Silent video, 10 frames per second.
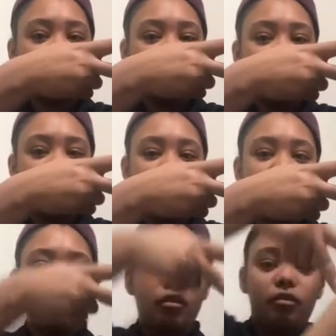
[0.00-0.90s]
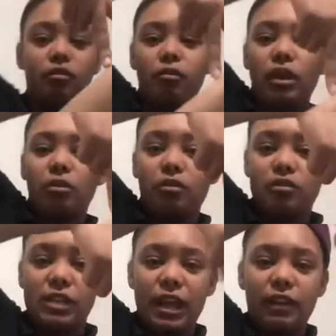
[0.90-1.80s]
Like so, if we were
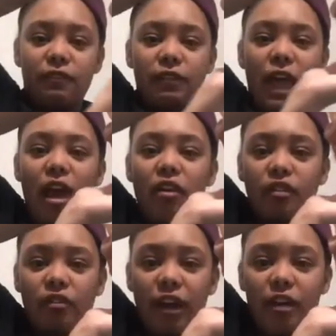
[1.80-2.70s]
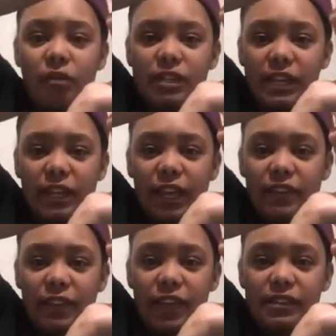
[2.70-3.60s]
standing flat on the ground, we stand like
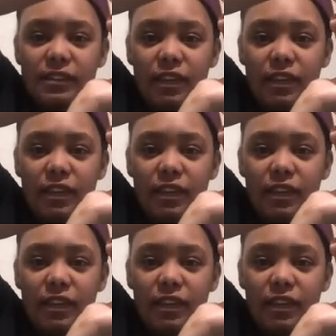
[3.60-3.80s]
this.